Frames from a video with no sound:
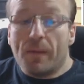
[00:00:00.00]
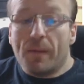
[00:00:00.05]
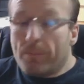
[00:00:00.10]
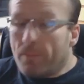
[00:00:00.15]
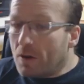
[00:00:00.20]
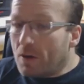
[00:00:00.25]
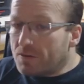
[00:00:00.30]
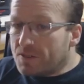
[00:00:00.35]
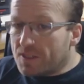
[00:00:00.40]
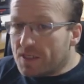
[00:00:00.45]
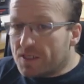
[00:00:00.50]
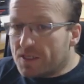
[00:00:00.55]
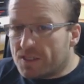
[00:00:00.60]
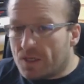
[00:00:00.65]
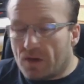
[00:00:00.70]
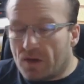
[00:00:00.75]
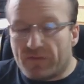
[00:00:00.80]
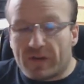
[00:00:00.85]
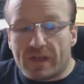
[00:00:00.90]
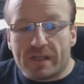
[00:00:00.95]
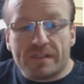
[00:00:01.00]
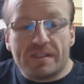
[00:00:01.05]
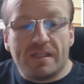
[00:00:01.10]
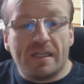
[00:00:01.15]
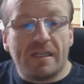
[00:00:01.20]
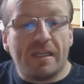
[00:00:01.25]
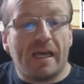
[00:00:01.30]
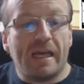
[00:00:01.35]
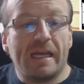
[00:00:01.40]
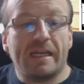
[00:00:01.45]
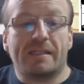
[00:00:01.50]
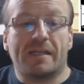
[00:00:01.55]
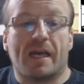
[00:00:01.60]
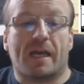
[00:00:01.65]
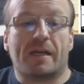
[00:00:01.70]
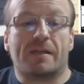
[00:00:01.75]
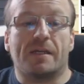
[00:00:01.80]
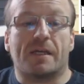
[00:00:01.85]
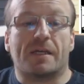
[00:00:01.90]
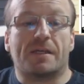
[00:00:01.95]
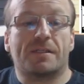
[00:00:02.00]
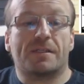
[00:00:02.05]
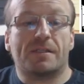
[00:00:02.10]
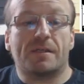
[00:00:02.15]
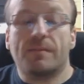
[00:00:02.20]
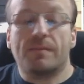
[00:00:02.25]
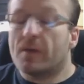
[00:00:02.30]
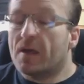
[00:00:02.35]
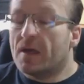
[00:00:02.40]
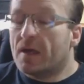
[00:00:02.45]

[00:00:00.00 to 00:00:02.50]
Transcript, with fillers: mostly serving as delaying tactics.